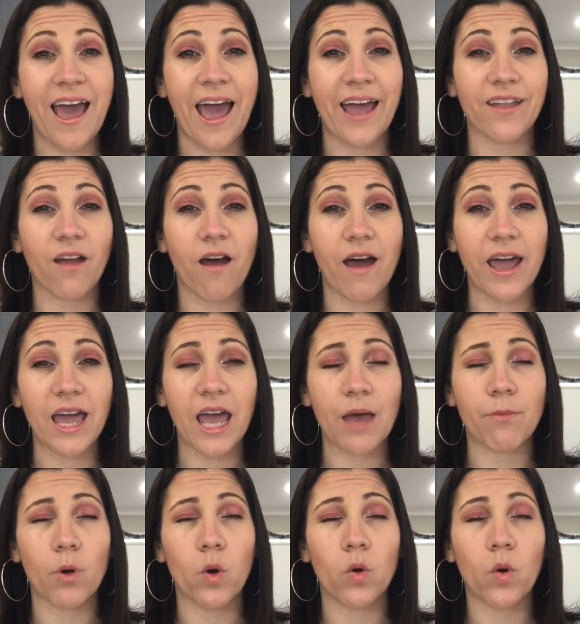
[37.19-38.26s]
and I
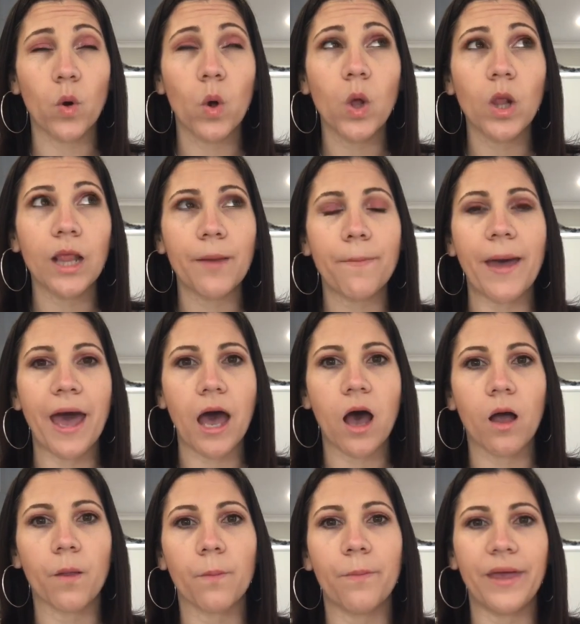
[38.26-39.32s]
am all
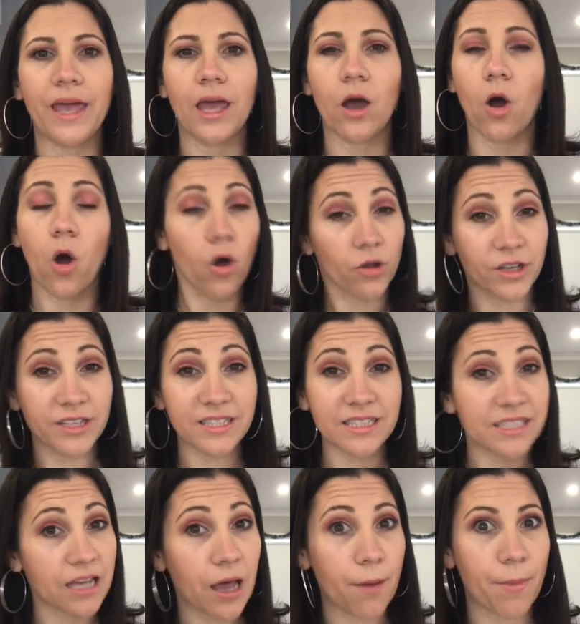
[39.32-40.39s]
about being
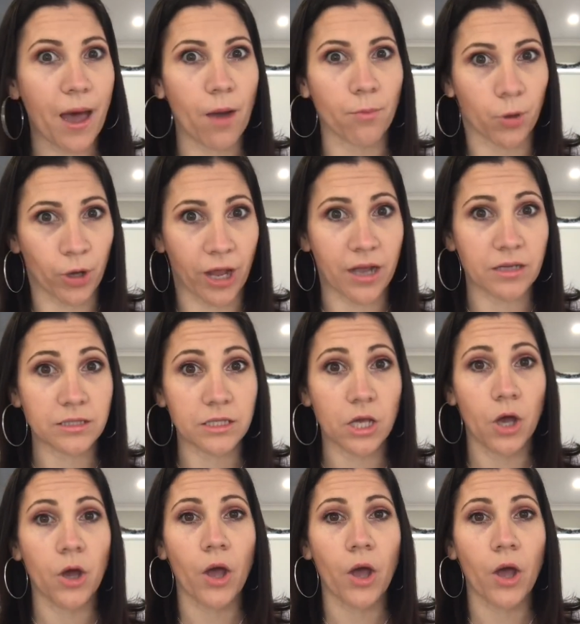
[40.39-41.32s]
honest about products.